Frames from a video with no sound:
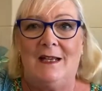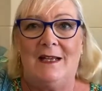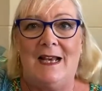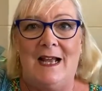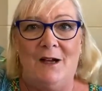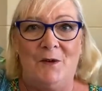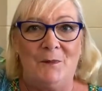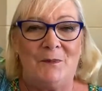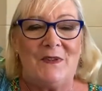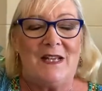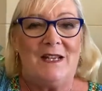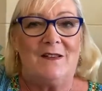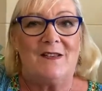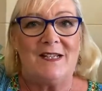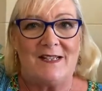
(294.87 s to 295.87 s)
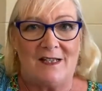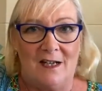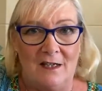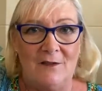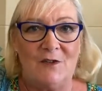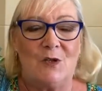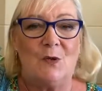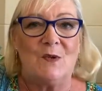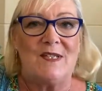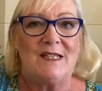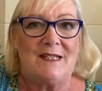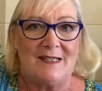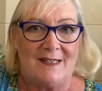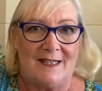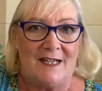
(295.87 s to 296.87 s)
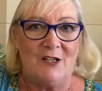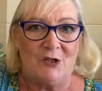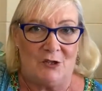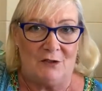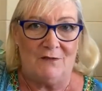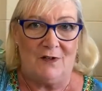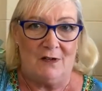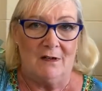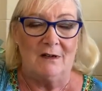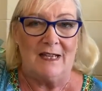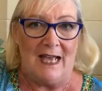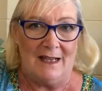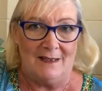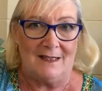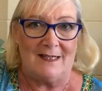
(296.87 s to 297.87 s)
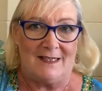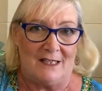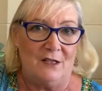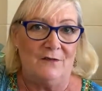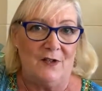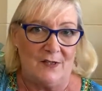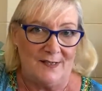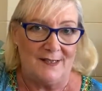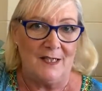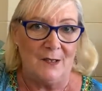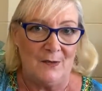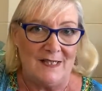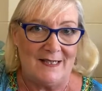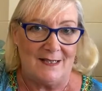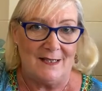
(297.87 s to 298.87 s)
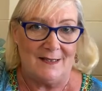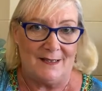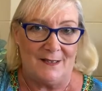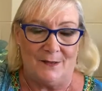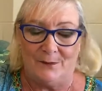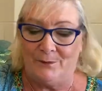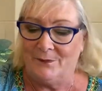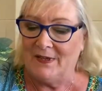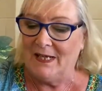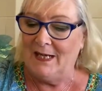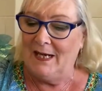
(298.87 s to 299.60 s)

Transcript: Now, the sun, of course, is the center of our galaxy, of our solar system.